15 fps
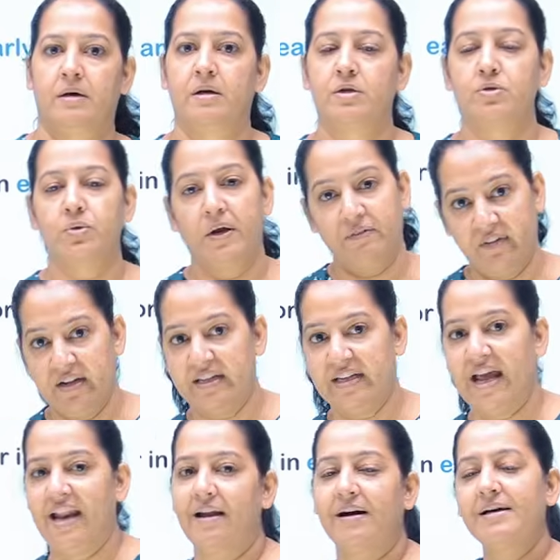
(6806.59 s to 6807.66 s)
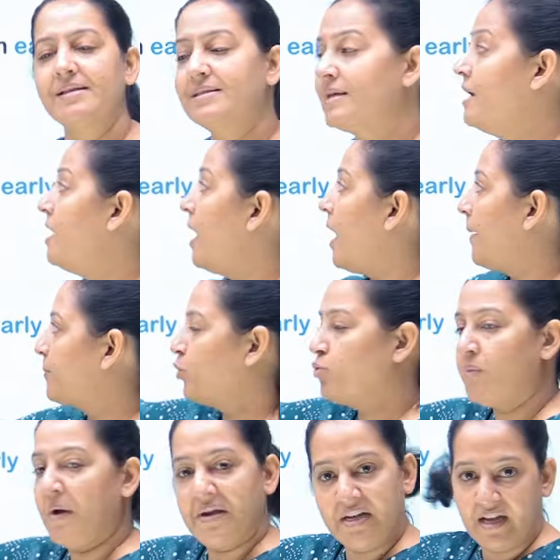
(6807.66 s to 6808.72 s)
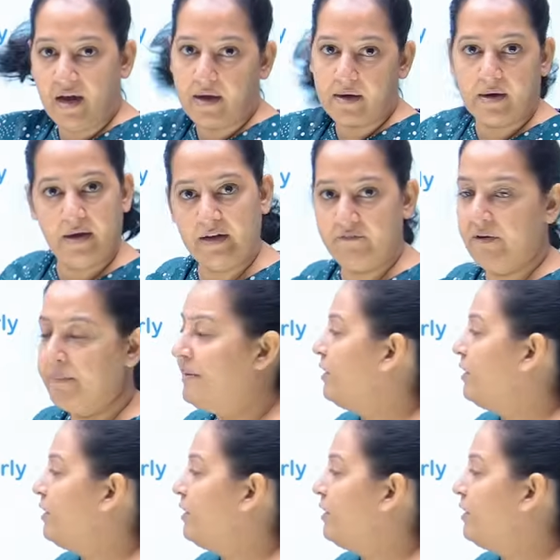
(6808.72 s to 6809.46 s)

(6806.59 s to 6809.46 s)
So it will tell us up to 20 hours. It will be